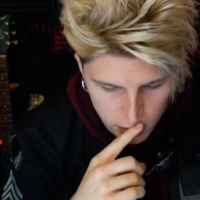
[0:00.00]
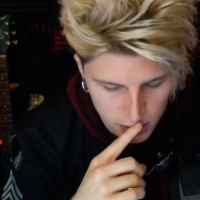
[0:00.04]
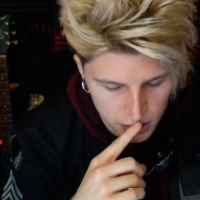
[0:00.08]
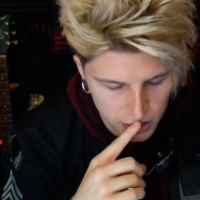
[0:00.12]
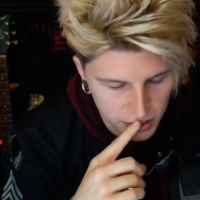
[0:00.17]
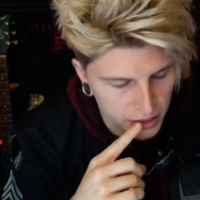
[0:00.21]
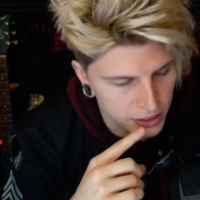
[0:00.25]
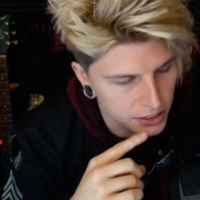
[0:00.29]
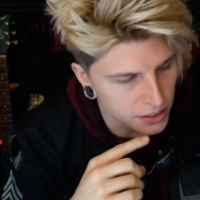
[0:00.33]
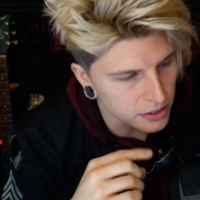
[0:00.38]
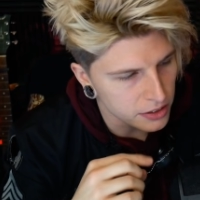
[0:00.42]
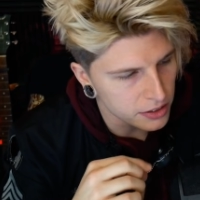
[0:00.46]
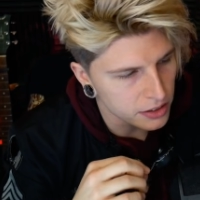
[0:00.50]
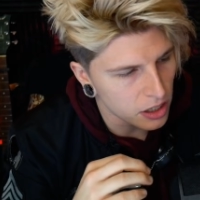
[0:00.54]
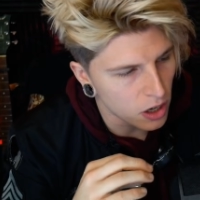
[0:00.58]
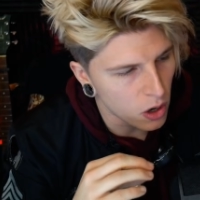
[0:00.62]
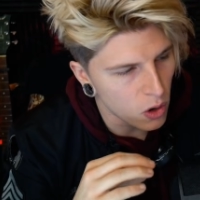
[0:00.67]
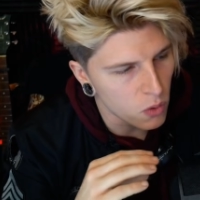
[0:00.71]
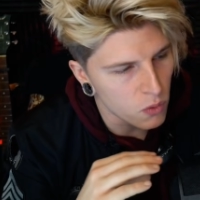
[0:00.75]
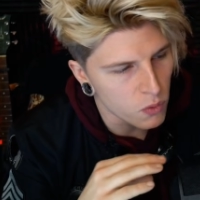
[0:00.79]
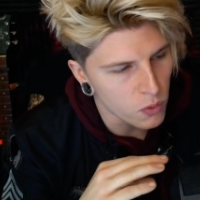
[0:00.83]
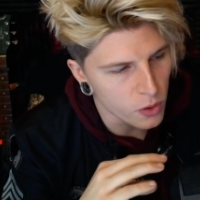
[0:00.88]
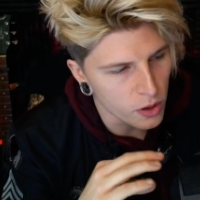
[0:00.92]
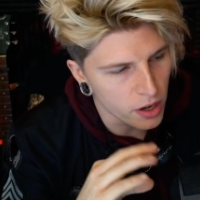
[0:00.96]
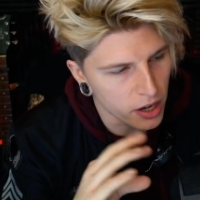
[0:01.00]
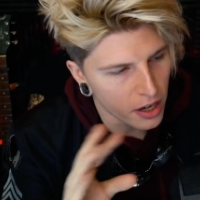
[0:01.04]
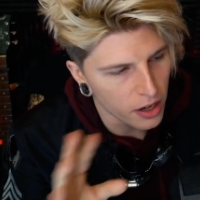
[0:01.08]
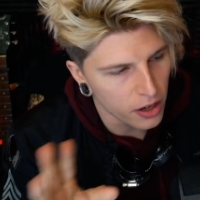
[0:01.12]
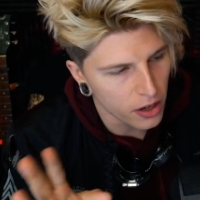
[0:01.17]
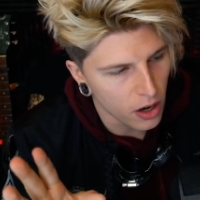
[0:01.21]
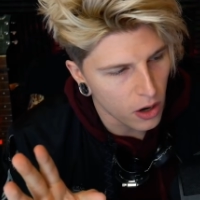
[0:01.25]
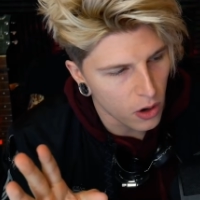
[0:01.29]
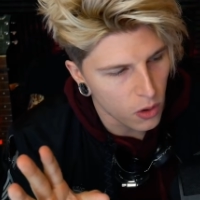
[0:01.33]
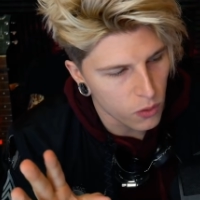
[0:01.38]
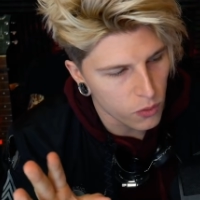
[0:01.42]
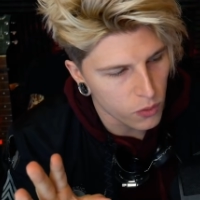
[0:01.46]
literally over and
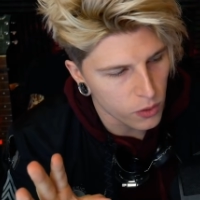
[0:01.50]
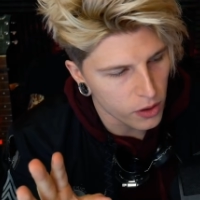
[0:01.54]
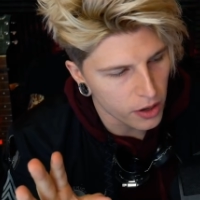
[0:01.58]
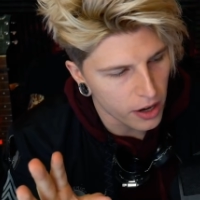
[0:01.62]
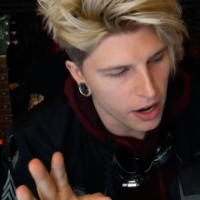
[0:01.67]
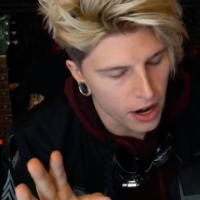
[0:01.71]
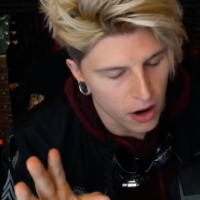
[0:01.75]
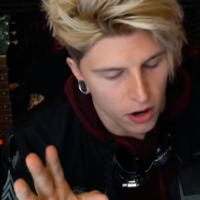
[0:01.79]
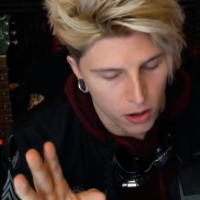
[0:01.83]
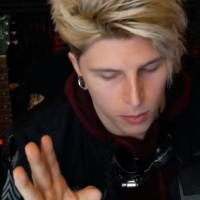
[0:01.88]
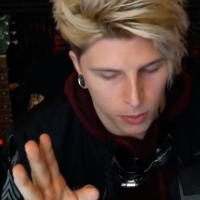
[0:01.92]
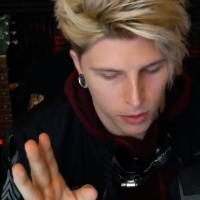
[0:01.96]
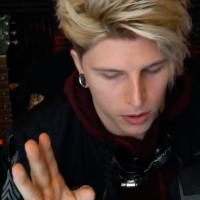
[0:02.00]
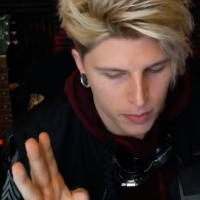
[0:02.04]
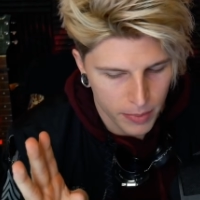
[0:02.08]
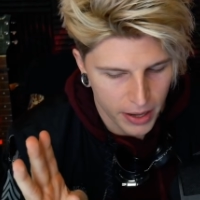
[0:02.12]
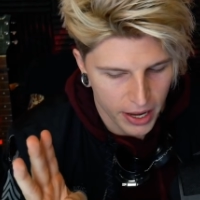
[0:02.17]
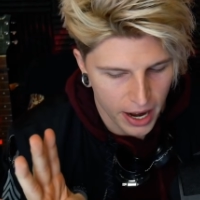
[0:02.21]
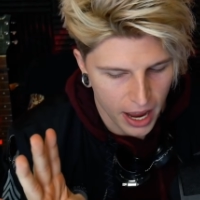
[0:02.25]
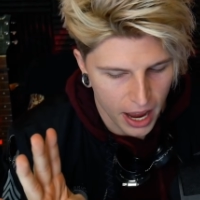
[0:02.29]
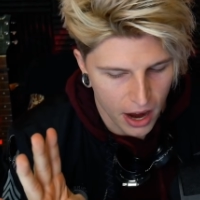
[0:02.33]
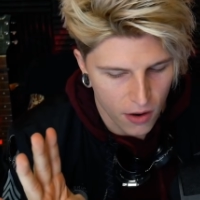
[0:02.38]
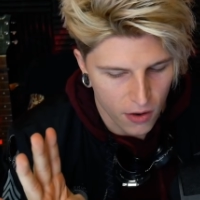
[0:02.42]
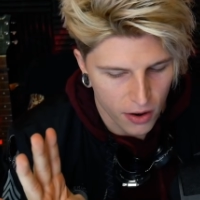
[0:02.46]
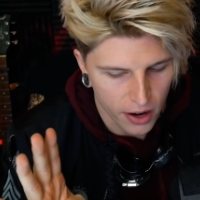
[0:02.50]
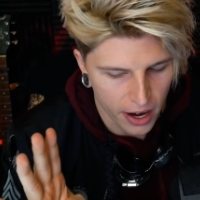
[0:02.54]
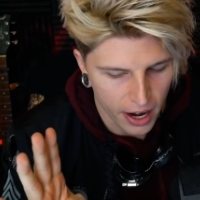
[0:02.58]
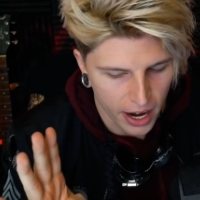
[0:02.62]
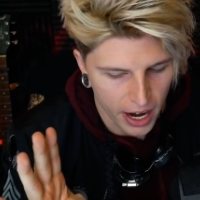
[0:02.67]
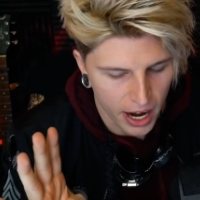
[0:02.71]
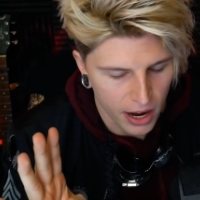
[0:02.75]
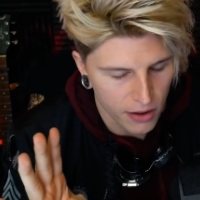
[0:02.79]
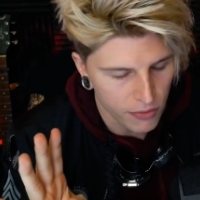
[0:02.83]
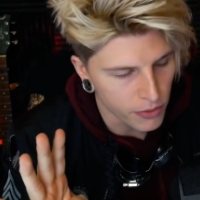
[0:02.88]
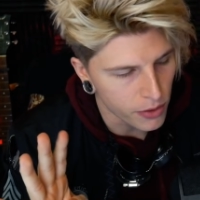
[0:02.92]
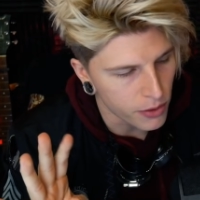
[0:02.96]
over an hour, probably about an hour and a
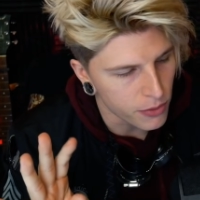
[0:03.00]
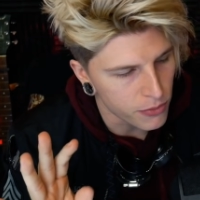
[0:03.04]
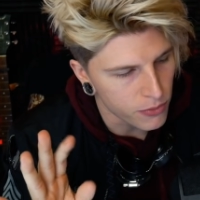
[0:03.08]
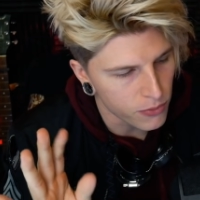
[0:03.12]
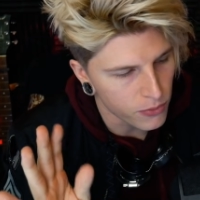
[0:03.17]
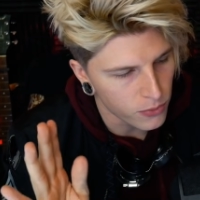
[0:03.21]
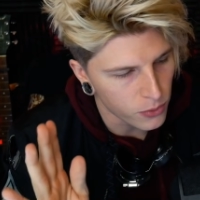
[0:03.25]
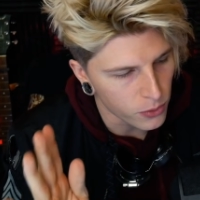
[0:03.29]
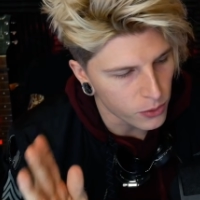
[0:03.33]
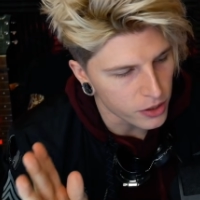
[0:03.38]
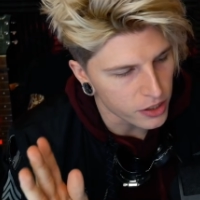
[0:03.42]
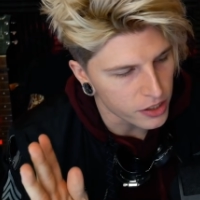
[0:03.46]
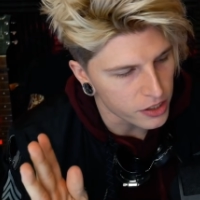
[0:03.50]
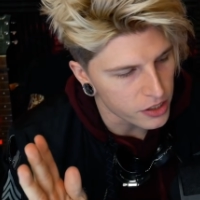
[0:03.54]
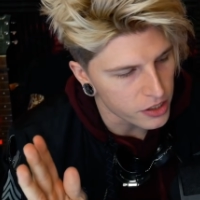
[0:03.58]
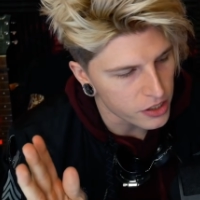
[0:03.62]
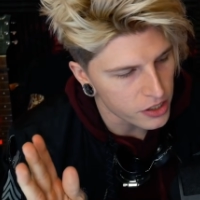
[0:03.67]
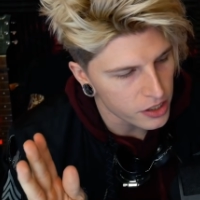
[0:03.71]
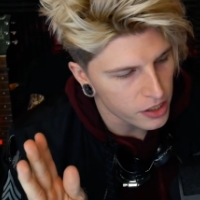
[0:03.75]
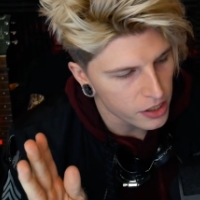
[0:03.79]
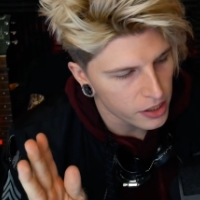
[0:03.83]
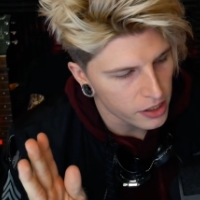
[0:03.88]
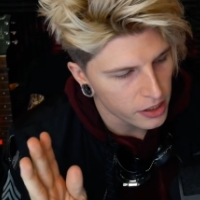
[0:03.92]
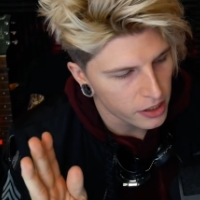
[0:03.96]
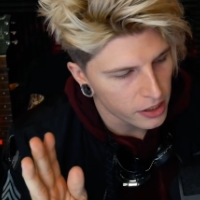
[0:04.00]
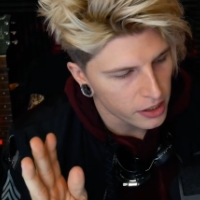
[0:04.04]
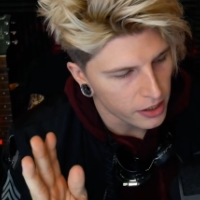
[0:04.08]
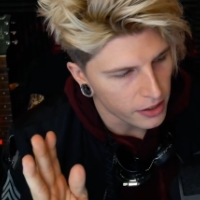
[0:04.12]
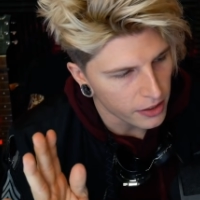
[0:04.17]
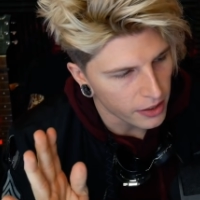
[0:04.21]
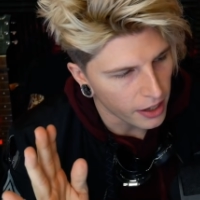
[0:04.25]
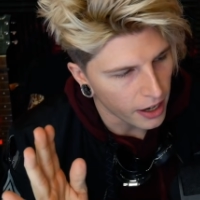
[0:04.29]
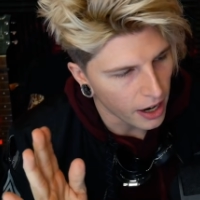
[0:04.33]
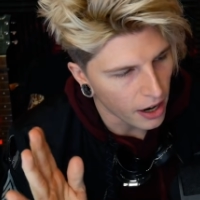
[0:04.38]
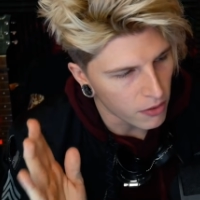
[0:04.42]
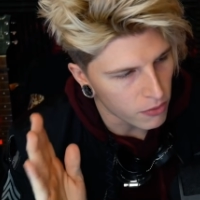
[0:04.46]
half of footage
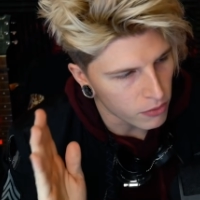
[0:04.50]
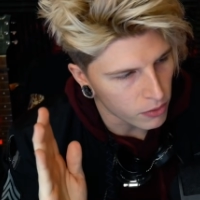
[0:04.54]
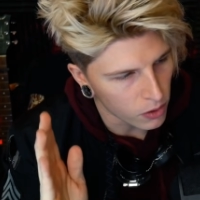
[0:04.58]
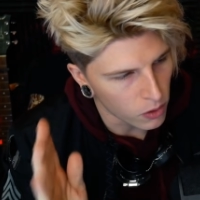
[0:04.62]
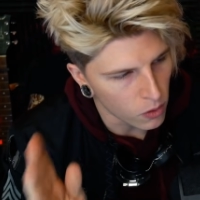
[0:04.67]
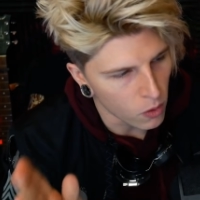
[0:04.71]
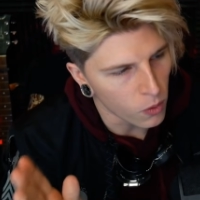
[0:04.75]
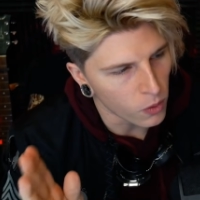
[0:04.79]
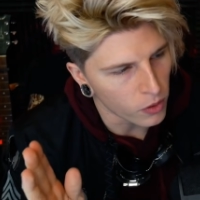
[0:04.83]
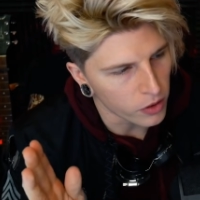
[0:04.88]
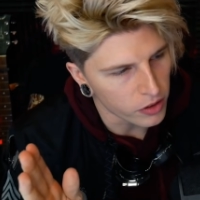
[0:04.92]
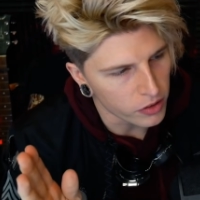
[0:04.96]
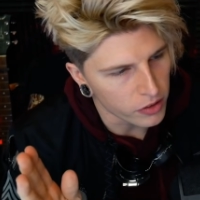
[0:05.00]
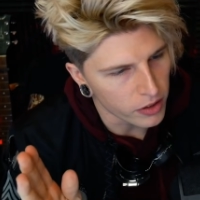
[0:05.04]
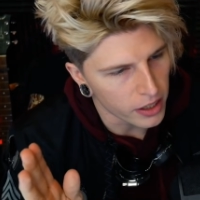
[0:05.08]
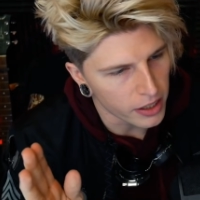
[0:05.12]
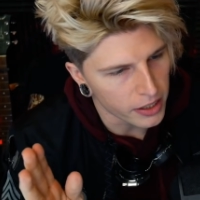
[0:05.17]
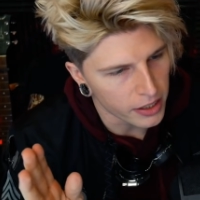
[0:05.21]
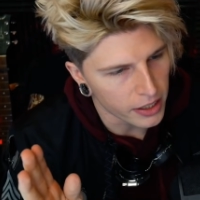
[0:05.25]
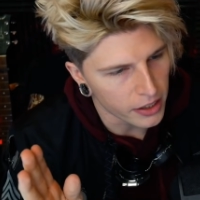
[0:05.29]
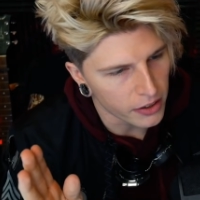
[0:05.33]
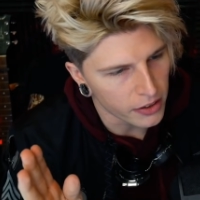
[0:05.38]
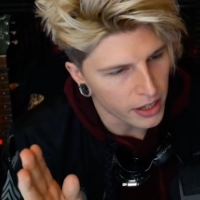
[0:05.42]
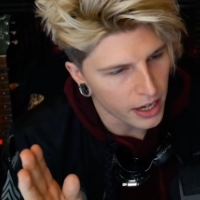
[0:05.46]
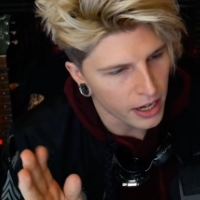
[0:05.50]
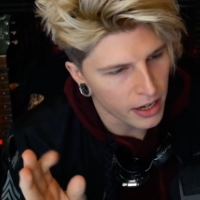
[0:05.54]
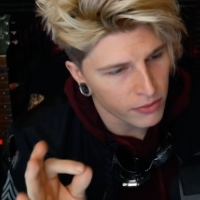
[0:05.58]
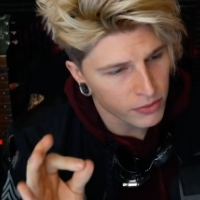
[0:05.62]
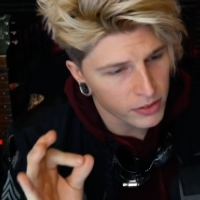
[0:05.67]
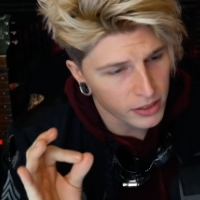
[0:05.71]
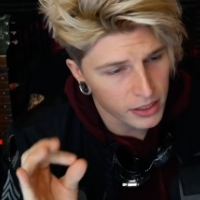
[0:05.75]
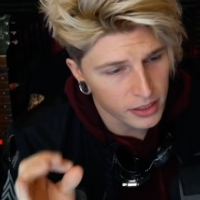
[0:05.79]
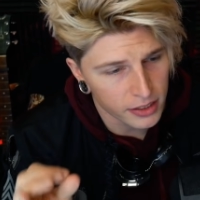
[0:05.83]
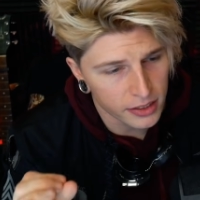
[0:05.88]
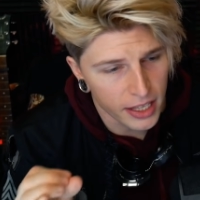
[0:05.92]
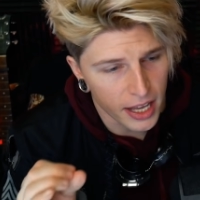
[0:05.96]
that I've recorded right now, and I have
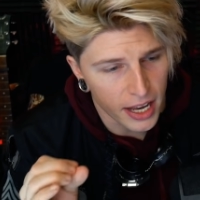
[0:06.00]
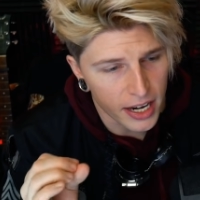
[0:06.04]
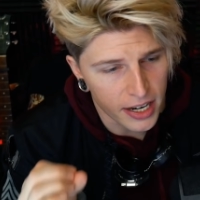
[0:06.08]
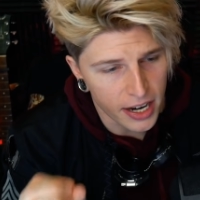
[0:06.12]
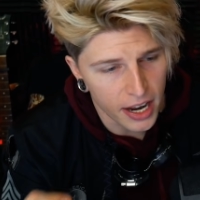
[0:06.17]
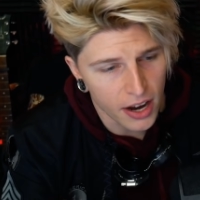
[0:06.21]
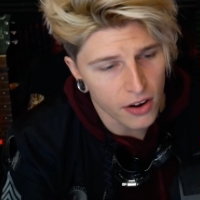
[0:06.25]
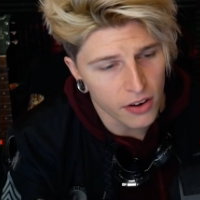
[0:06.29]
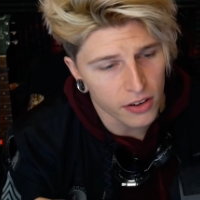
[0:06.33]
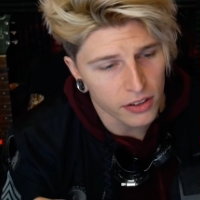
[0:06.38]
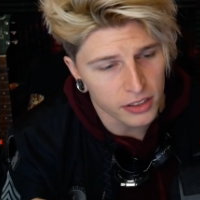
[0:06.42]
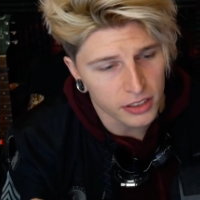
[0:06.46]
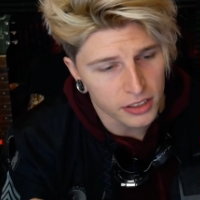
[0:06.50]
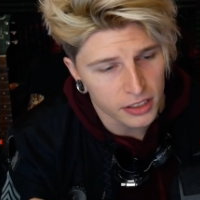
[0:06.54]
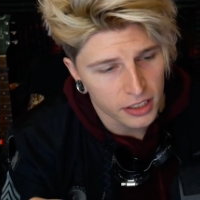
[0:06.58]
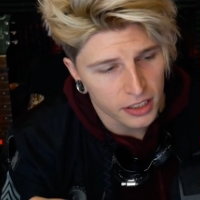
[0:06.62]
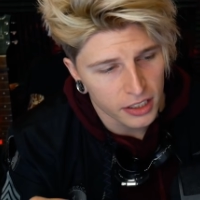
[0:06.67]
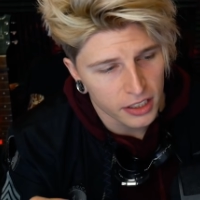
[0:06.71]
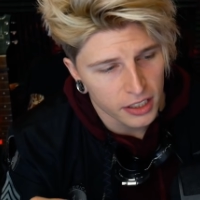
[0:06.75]
to get that down